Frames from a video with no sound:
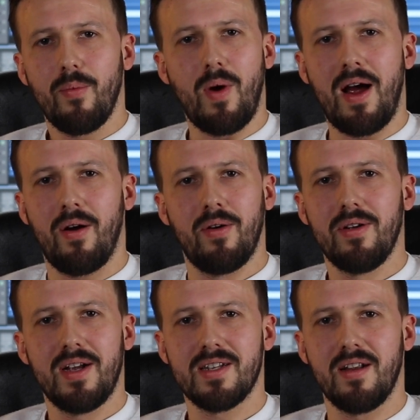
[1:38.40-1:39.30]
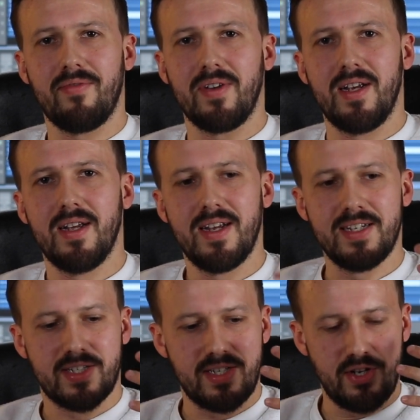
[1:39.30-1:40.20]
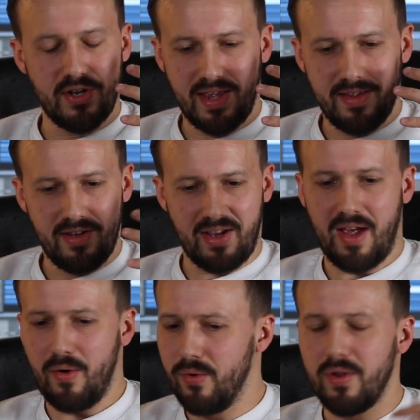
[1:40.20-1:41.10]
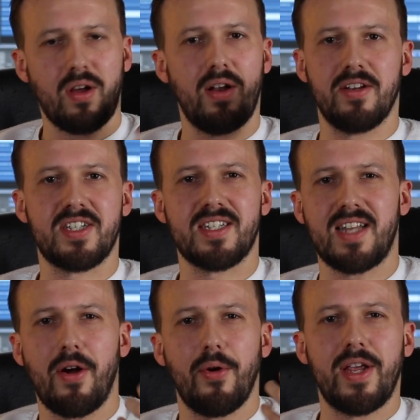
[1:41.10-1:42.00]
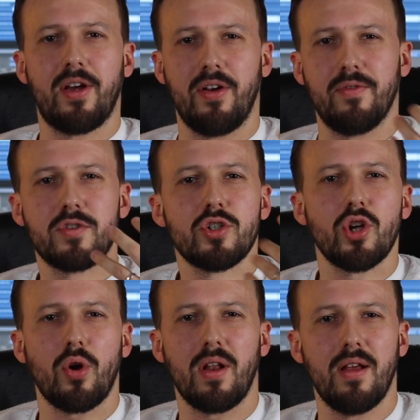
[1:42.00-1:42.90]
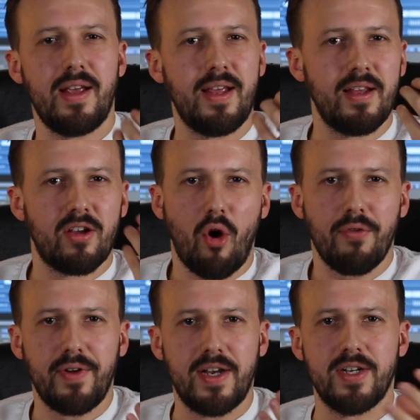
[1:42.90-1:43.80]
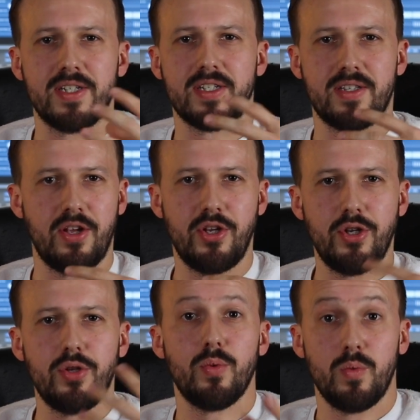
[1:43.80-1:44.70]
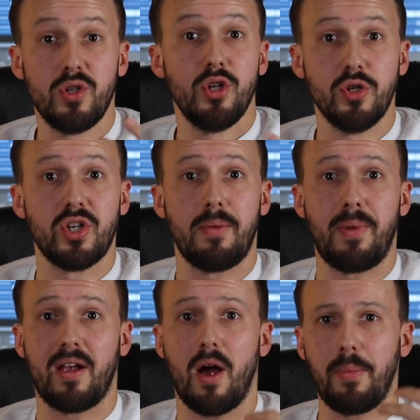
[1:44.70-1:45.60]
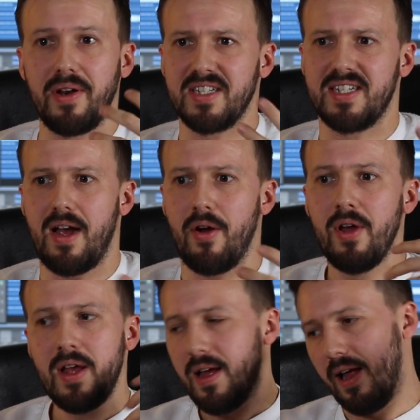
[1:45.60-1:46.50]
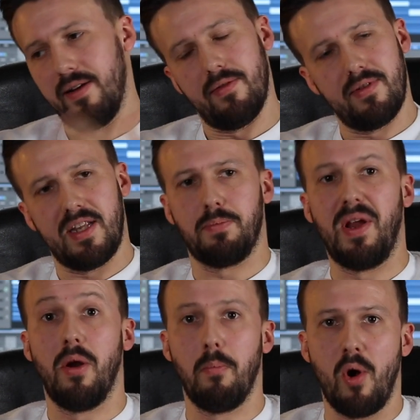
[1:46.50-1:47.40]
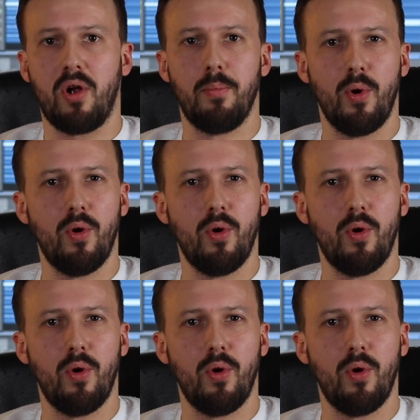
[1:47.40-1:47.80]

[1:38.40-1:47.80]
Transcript: Wow, that's lovely. It's you get all the kind of stouty, kind of chocolatey coffee-ness that you usually pick up in a stout. And this being a mocha